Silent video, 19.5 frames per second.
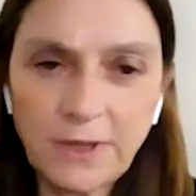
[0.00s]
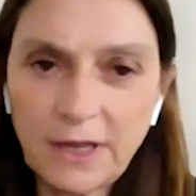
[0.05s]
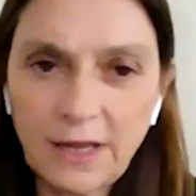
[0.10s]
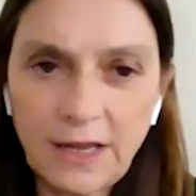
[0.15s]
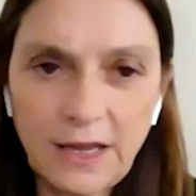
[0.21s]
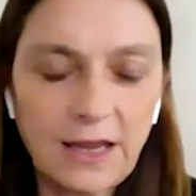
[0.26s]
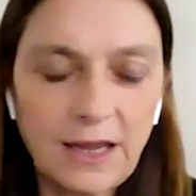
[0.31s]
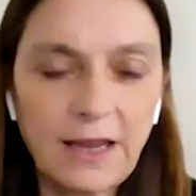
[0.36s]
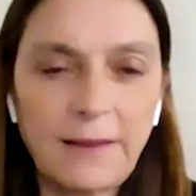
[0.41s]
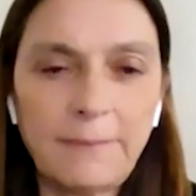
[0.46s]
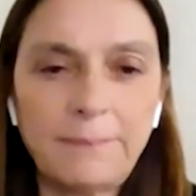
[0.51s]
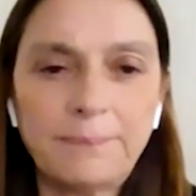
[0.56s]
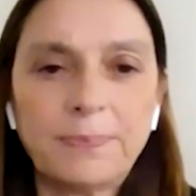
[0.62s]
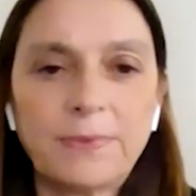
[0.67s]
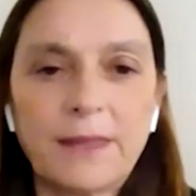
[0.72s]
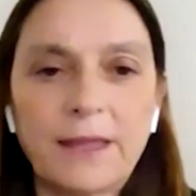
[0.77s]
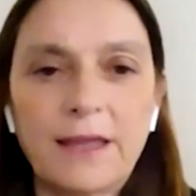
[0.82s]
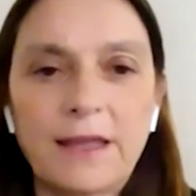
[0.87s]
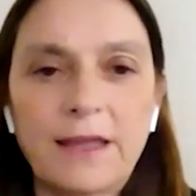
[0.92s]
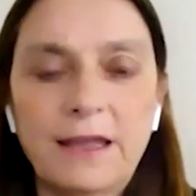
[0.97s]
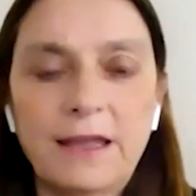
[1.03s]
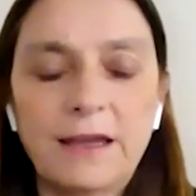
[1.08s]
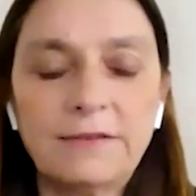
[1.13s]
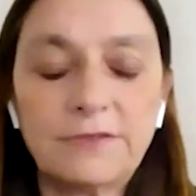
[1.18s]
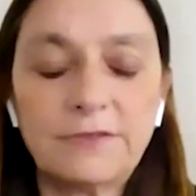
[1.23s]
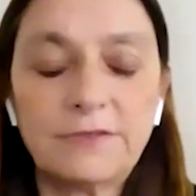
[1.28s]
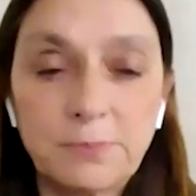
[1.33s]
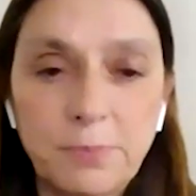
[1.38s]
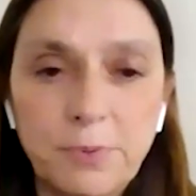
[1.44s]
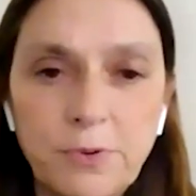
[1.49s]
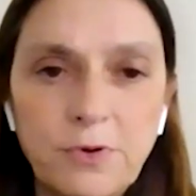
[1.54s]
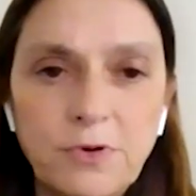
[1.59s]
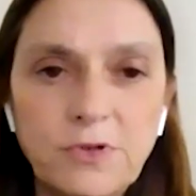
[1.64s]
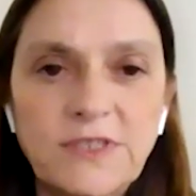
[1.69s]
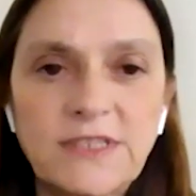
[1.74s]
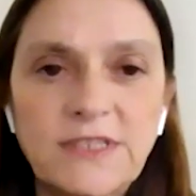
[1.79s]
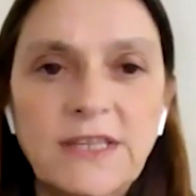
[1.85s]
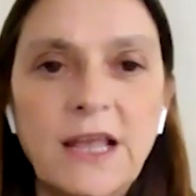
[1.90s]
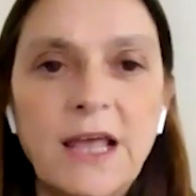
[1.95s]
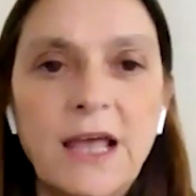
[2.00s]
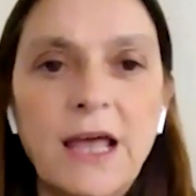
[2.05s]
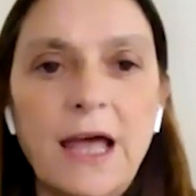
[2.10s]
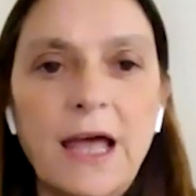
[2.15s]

the reports,